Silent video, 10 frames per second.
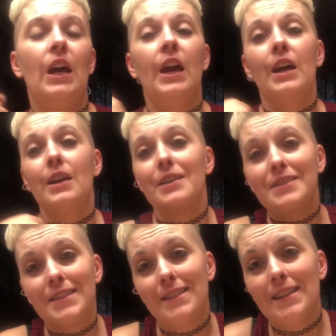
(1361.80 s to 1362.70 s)
And
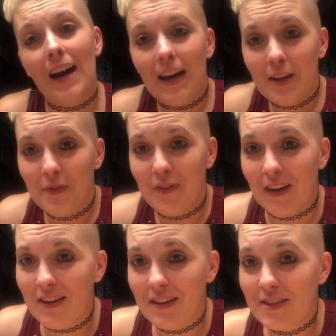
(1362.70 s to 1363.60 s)
it's not a
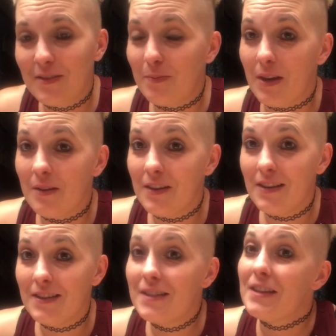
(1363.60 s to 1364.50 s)
fun
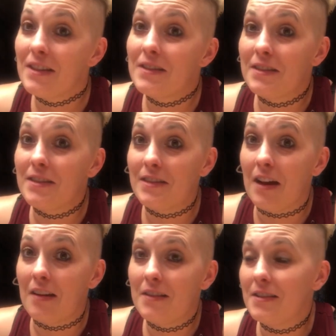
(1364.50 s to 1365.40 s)
experience. It
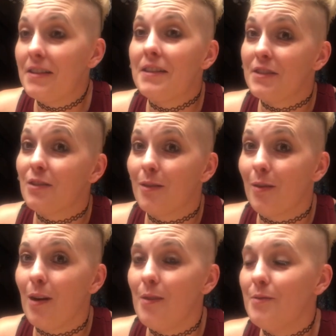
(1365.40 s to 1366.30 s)
sucks. It's
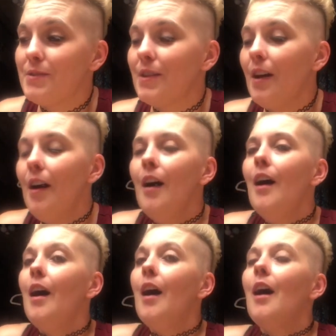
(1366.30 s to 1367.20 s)
gross.
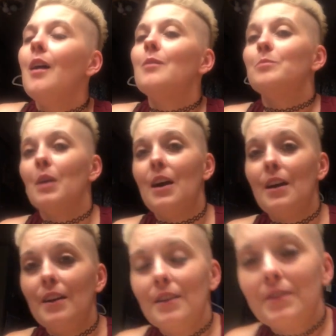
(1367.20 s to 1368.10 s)

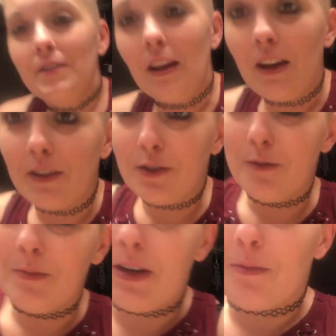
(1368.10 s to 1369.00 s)
But it's like a
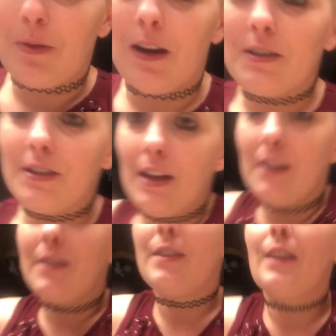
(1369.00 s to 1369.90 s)
2-minute
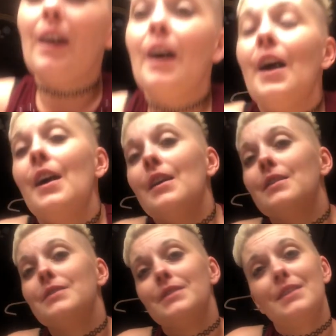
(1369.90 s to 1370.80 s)
process,
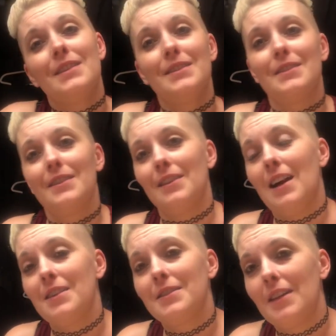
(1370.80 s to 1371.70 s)
and it doesn't
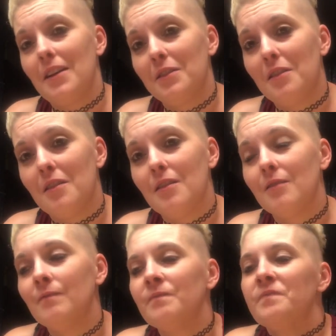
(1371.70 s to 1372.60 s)
last that long.